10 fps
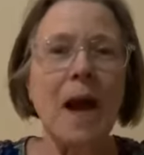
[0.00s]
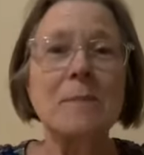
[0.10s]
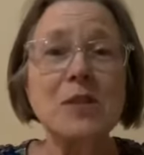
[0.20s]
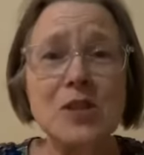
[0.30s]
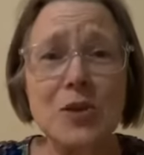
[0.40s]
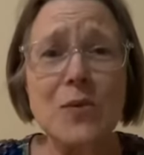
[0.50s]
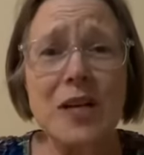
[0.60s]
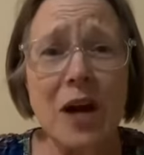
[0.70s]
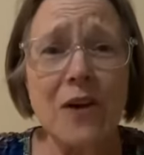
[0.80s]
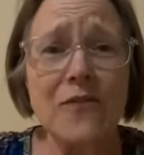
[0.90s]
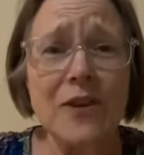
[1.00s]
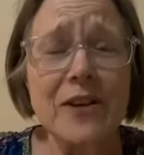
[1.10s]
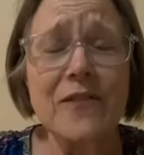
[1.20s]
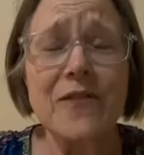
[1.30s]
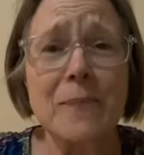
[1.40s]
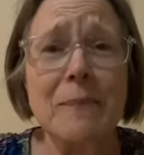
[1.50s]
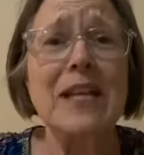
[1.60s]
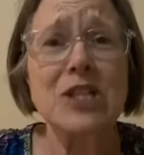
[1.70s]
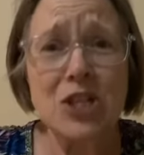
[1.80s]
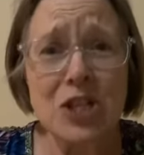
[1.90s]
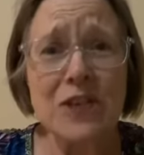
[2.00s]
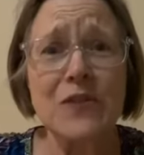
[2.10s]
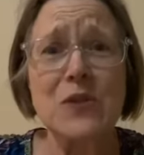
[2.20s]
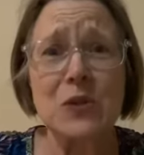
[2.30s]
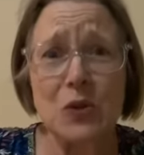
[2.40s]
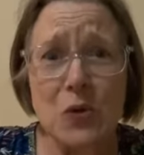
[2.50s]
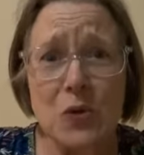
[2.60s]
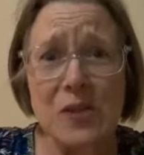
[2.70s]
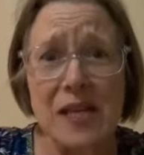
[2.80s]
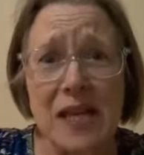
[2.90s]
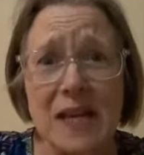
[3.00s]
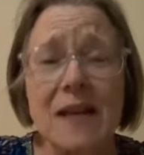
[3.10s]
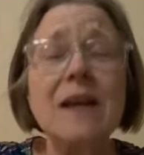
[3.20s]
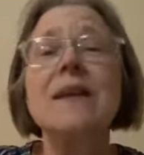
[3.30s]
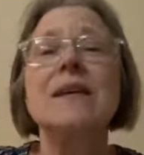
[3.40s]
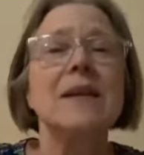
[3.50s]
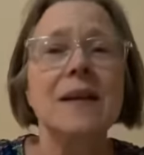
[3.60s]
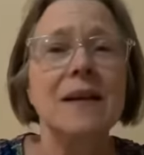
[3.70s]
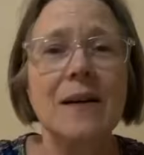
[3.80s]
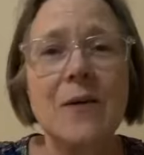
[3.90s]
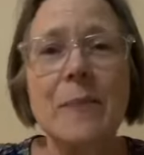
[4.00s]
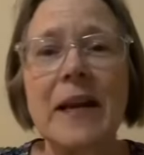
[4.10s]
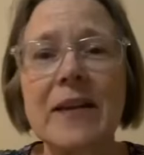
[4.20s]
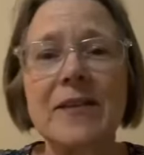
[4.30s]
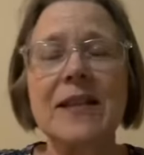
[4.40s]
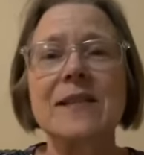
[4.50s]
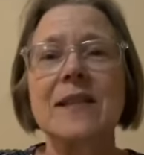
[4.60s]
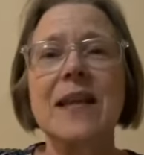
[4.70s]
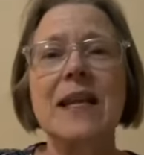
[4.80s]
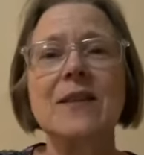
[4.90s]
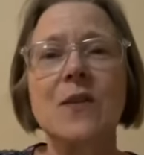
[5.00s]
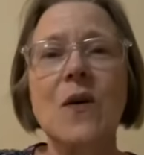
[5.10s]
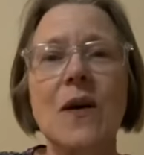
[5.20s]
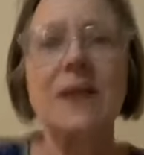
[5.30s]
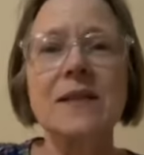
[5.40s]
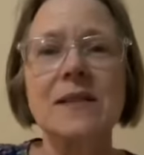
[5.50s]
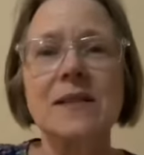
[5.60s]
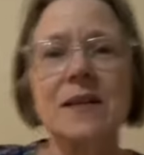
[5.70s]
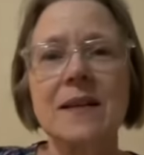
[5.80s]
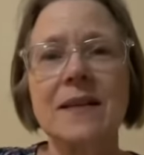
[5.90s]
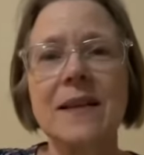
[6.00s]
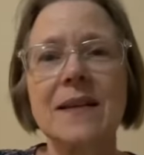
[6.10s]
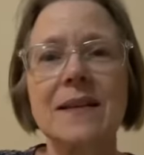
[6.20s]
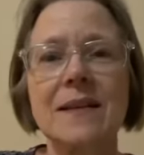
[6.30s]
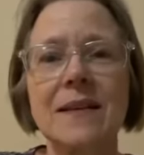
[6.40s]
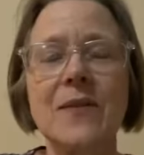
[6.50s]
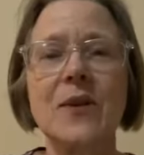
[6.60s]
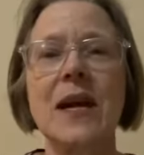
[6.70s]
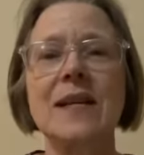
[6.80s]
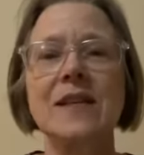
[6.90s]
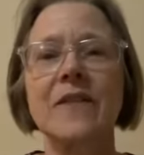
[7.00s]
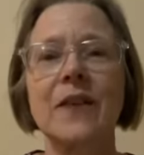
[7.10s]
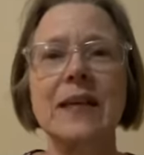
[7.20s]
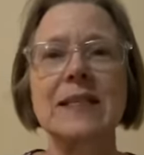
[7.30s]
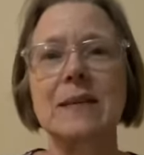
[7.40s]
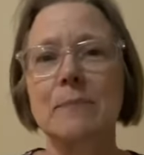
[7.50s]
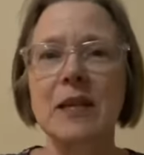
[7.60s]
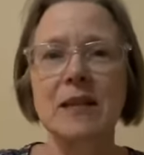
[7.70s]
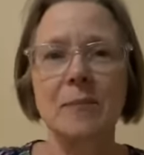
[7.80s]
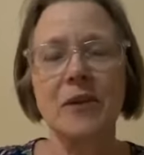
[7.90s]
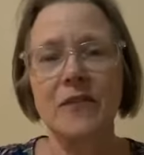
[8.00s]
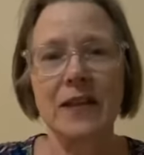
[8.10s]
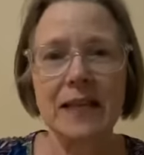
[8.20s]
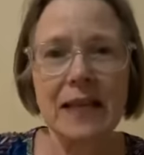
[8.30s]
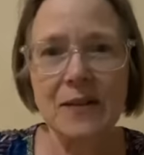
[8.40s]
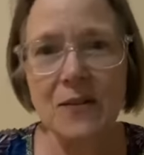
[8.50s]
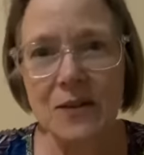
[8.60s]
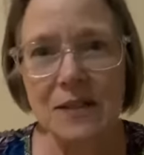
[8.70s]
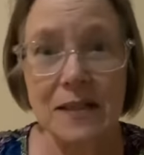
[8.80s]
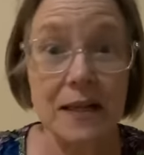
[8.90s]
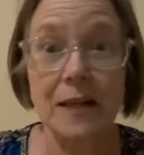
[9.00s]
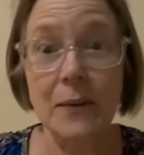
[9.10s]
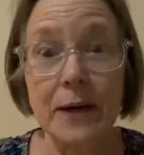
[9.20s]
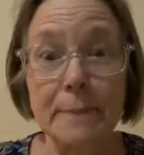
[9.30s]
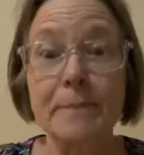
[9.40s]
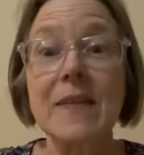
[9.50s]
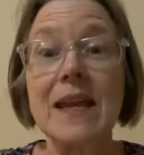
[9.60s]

I'm still recovering from my Chiefs losing. Oh my goodness, and they lost. The other guys, I feel like, didn't beat them. I feel like they lost. Anyway.